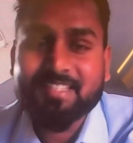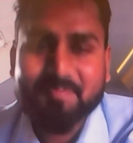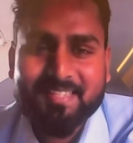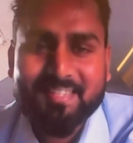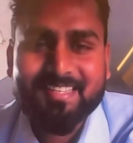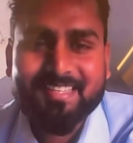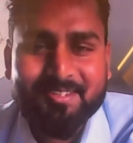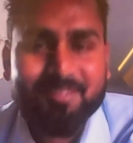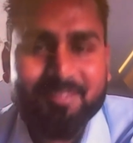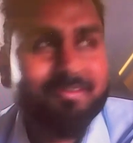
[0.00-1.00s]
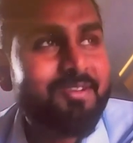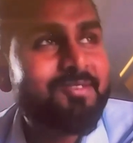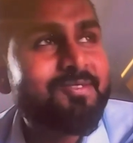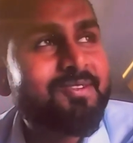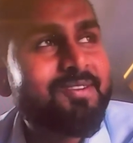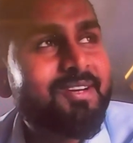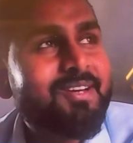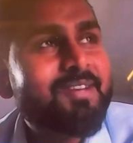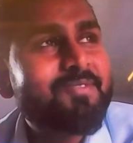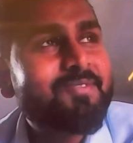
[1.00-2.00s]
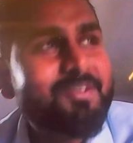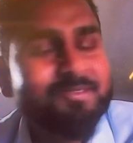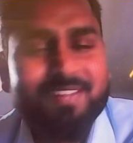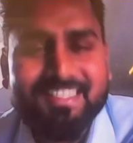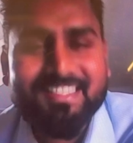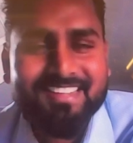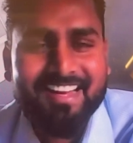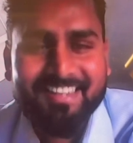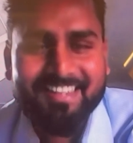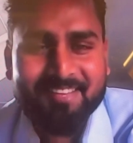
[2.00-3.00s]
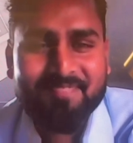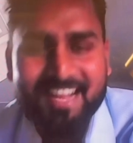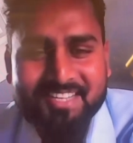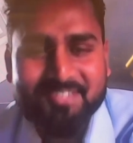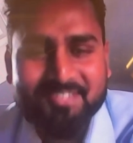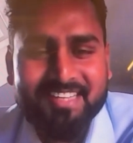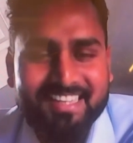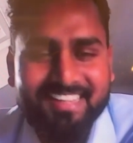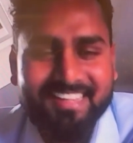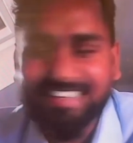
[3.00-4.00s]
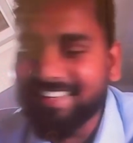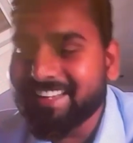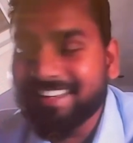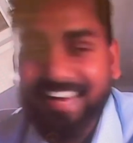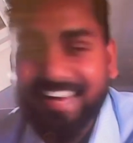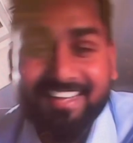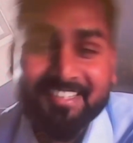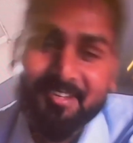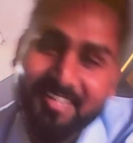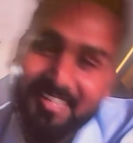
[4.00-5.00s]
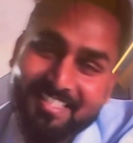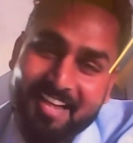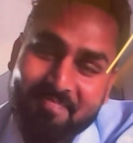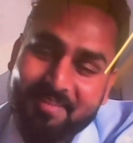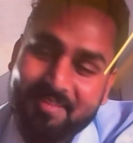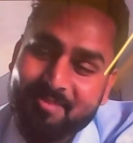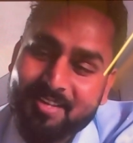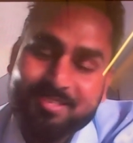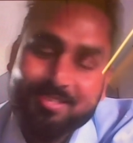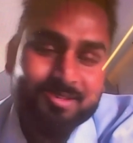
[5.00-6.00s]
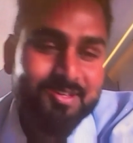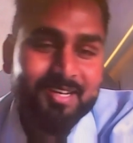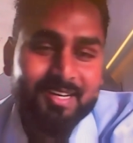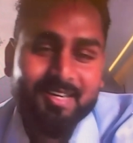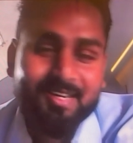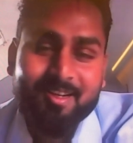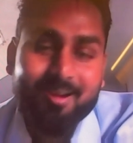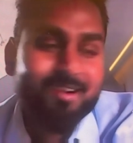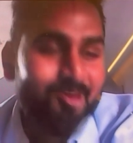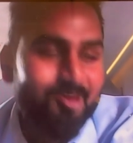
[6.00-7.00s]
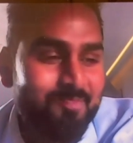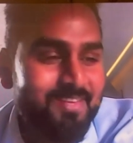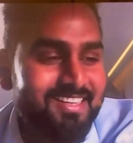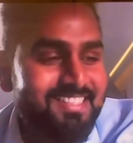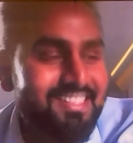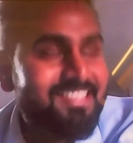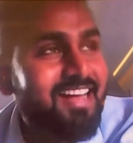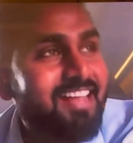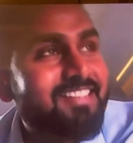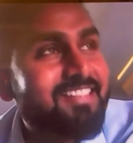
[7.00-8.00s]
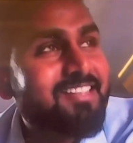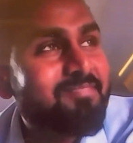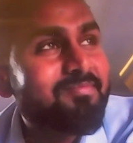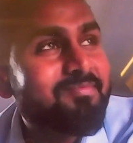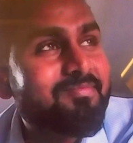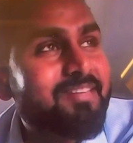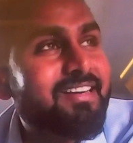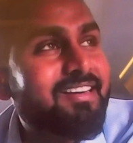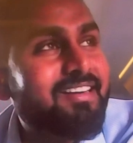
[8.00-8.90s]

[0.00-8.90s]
And especially your few words like Dabba student, like your example was on topics, like some